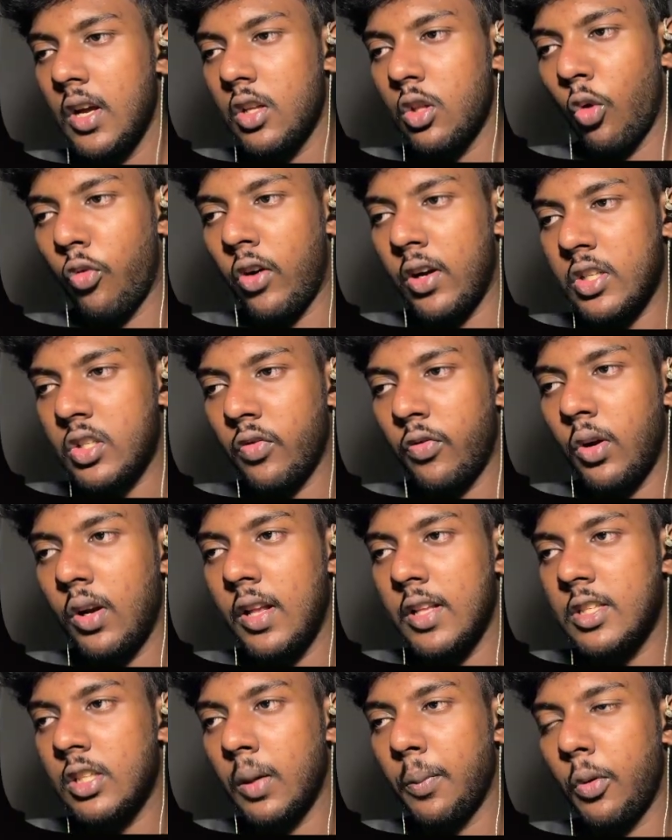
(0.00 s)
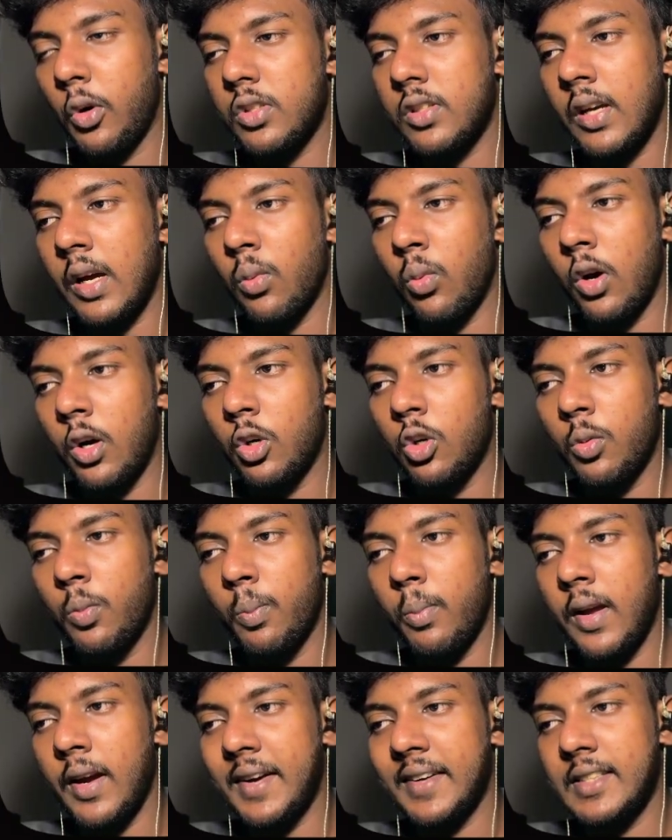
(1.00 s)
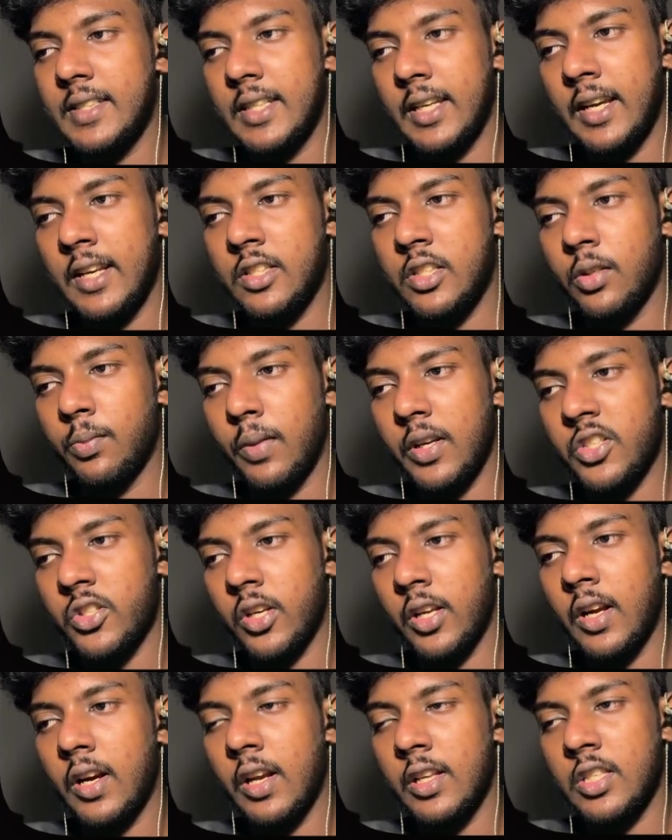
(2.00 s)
So first of all, let's suppose I want to make a change in my streak.